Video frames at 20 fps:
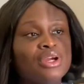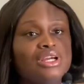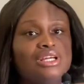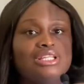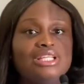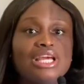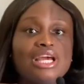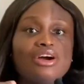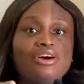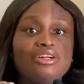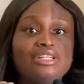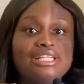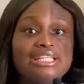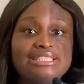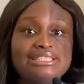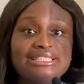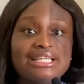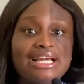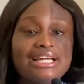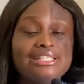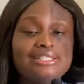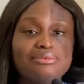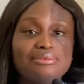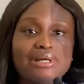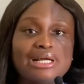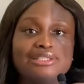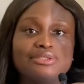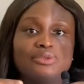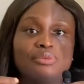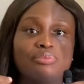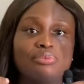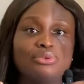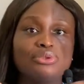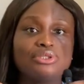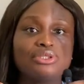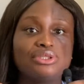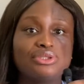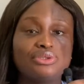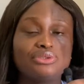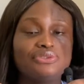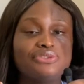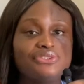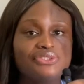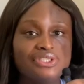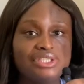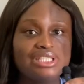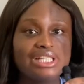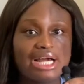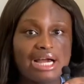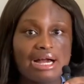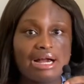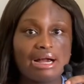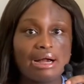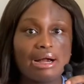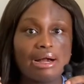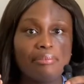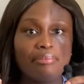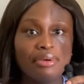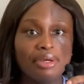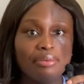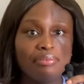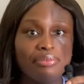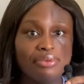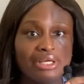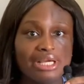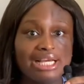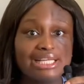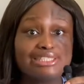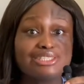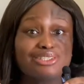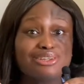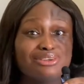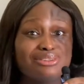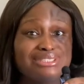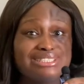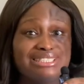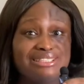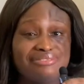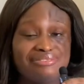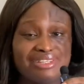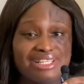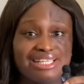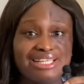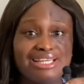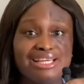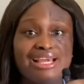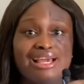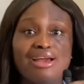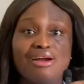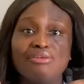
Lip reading: They said we are supposed to feed our baby exclusively